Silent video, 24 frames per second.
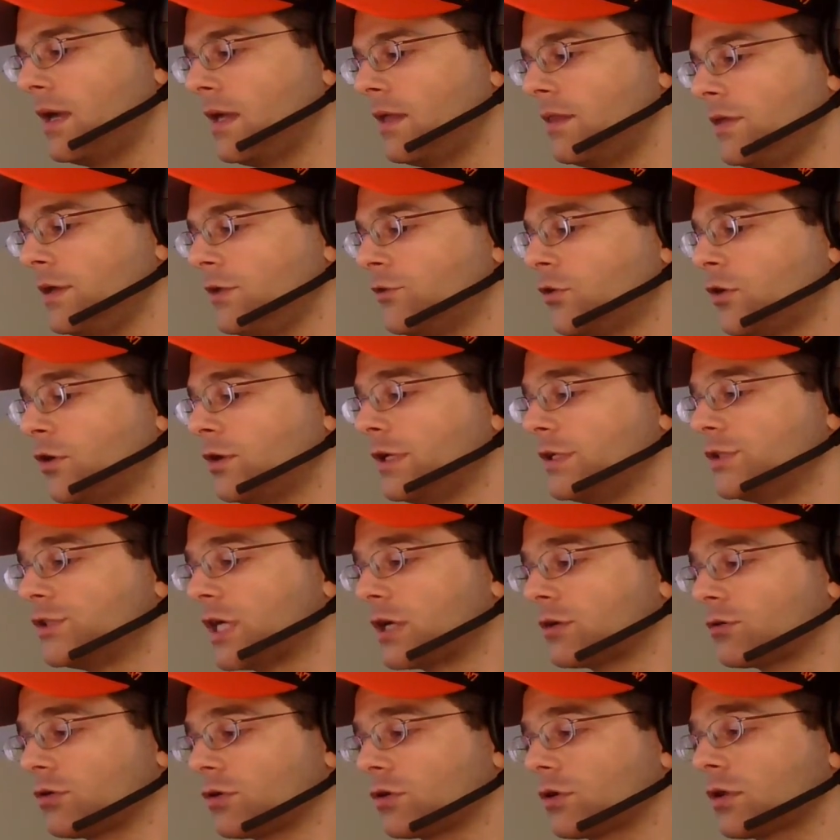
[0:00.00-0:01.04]
The Attorney
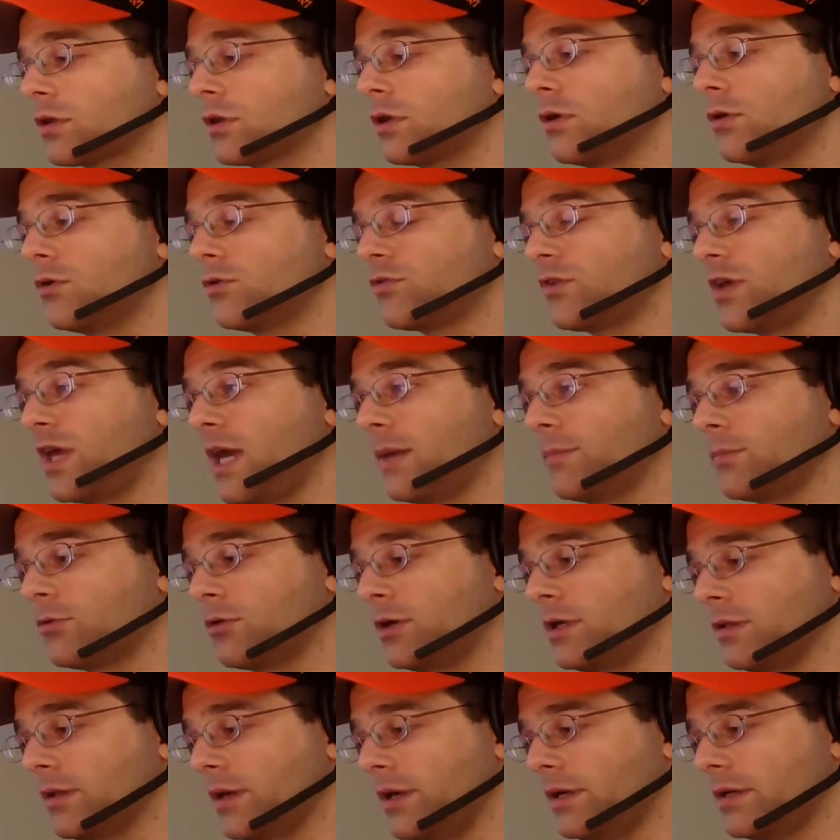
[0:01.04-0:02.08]
General closed Camp
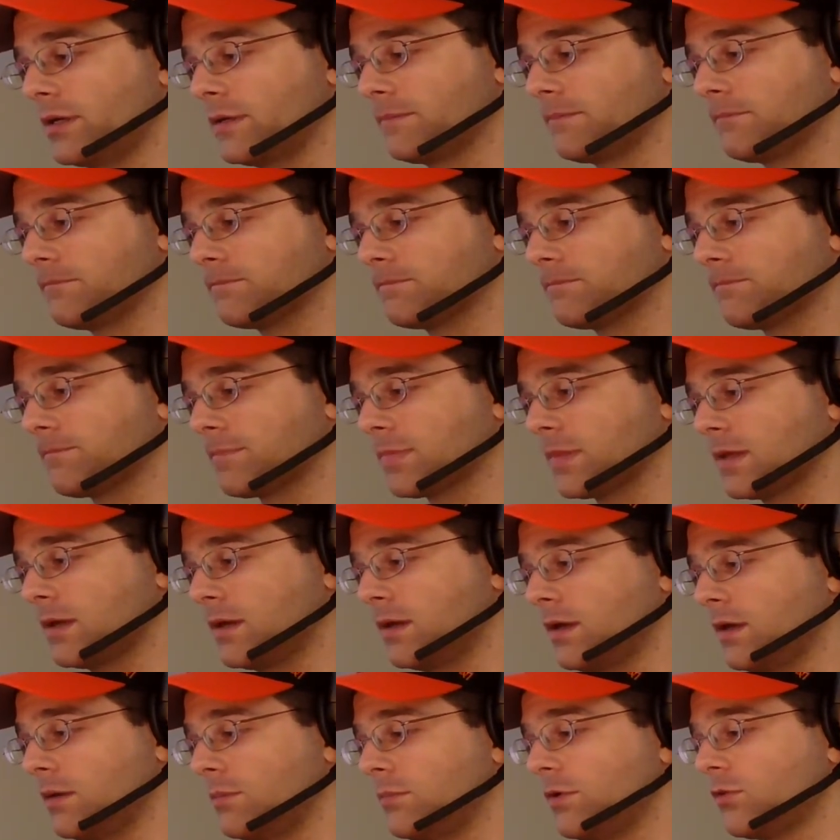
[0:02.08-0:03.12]
Green Lake.
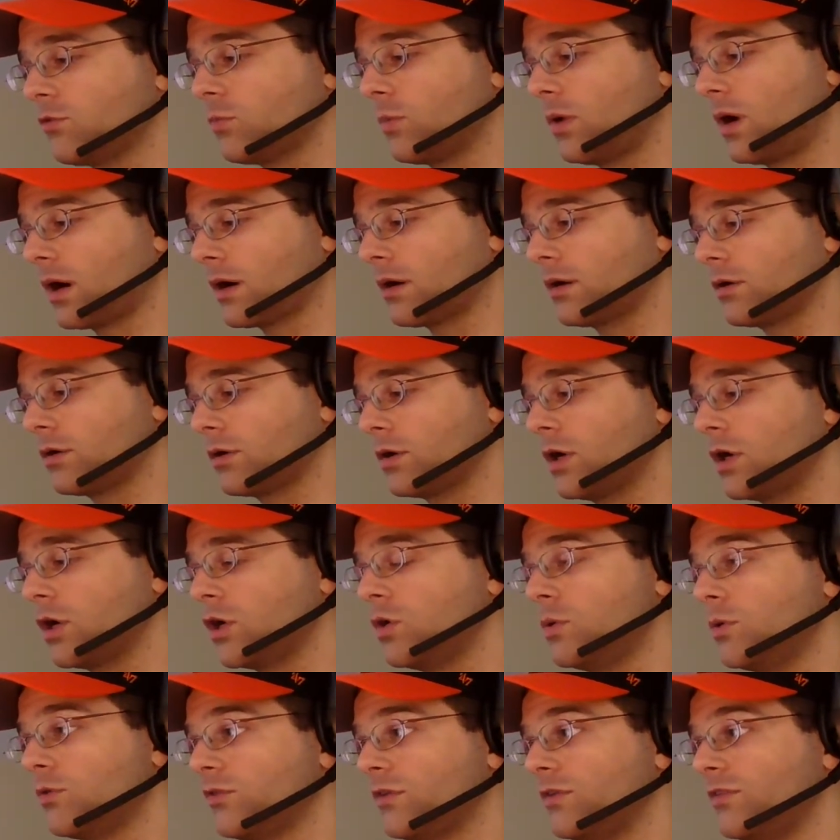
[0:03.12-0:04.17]
Miss Walker,
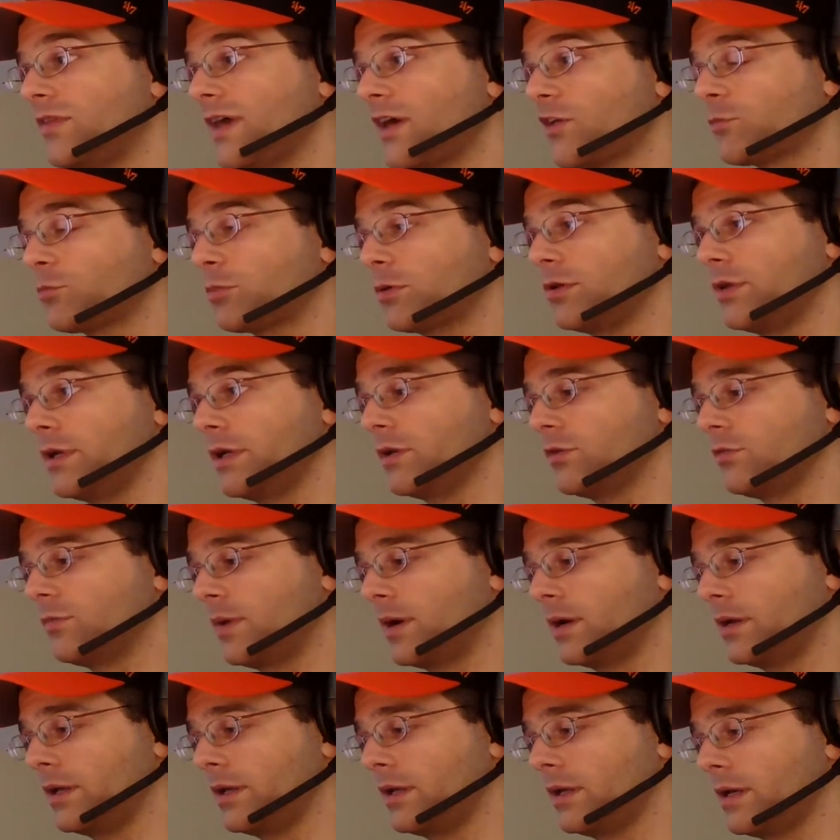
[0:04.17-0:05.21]
who was in desperate need of
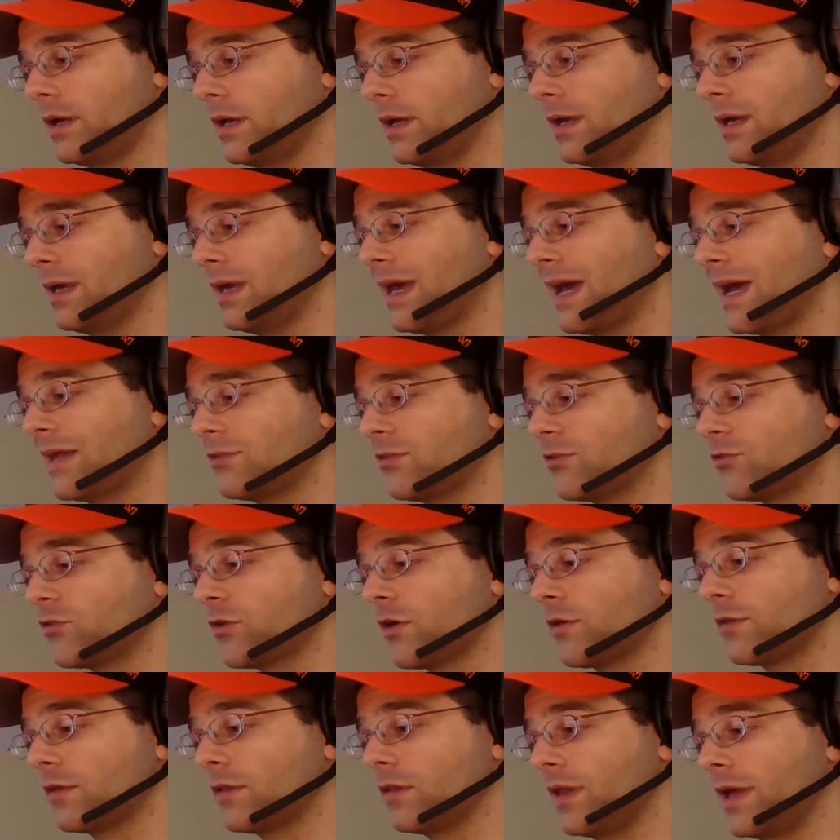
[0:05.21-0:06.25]
money, had to
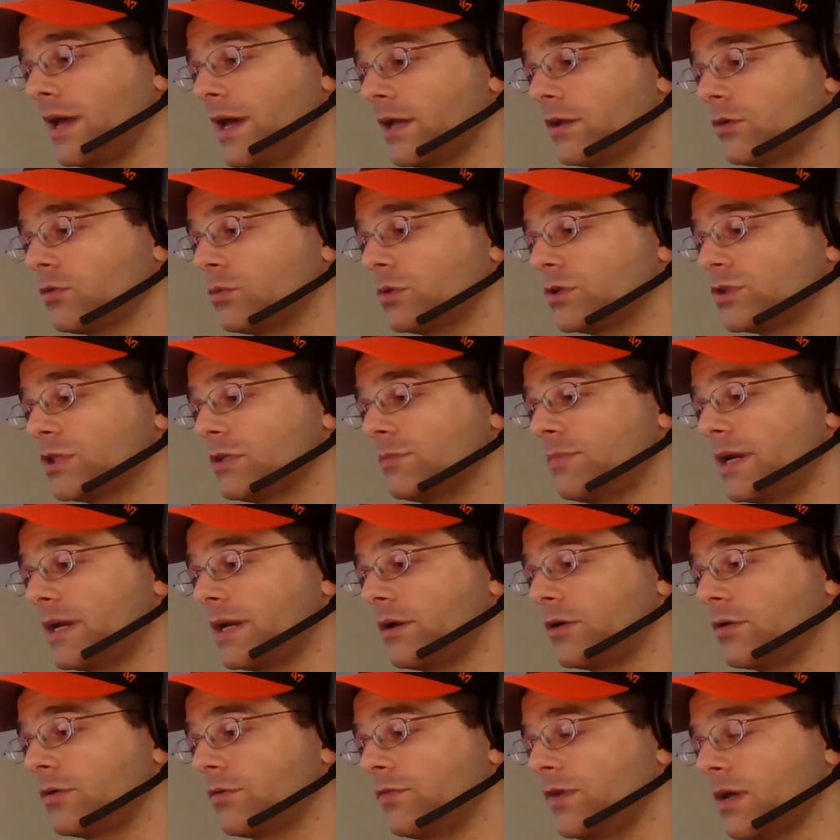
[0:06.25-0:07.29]
sell the land which had been
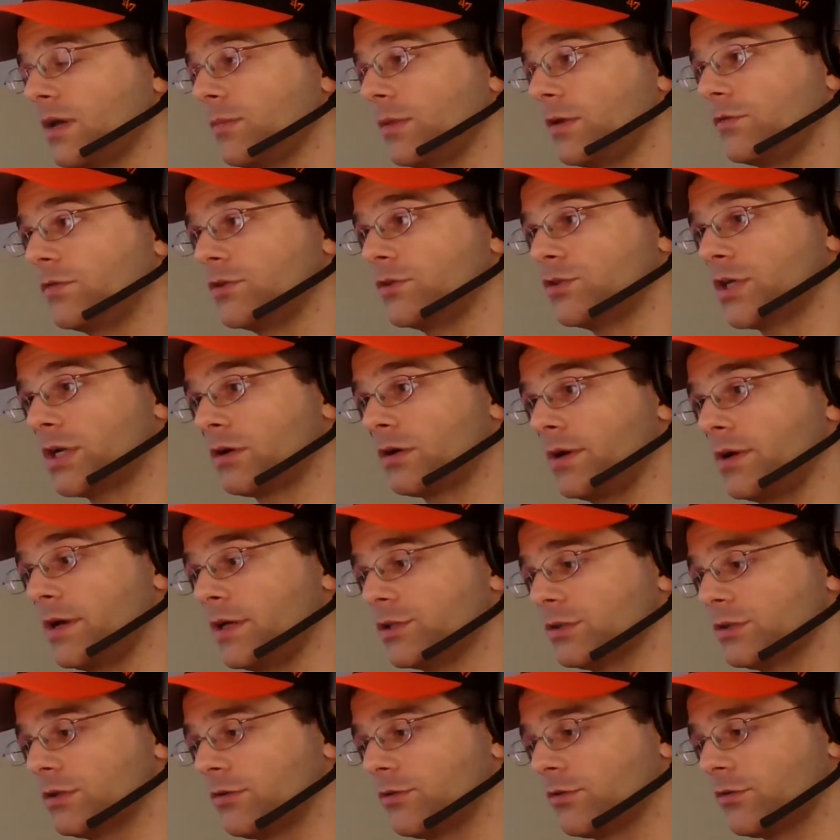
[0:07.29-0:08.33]
in her family for
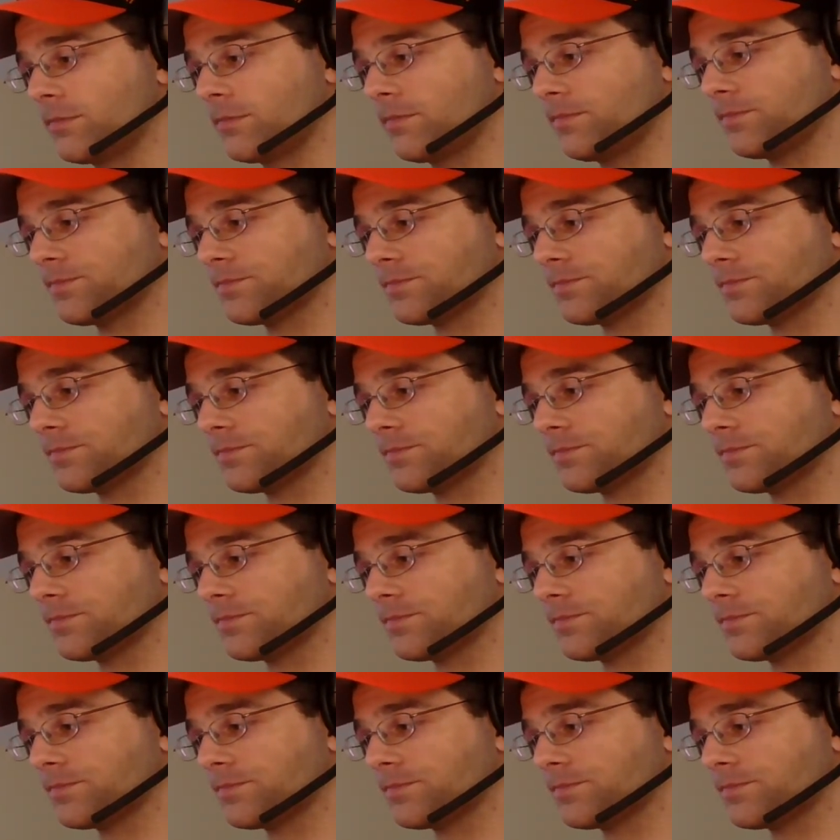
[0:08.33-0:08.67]
generations.